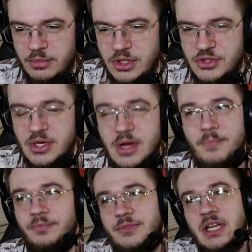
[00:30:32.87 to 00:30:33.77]
Because
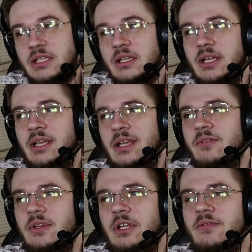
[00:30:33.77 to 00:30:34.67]
technically,
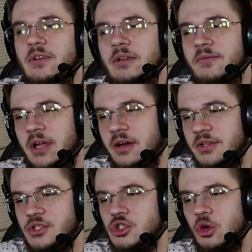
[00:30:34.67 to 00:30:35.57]
even if
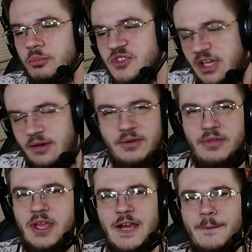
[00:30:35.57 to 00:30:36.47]
Aaron stomps
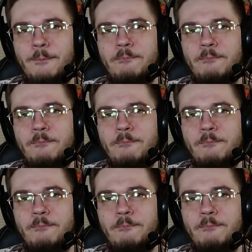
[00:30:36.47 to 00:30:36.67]
everything,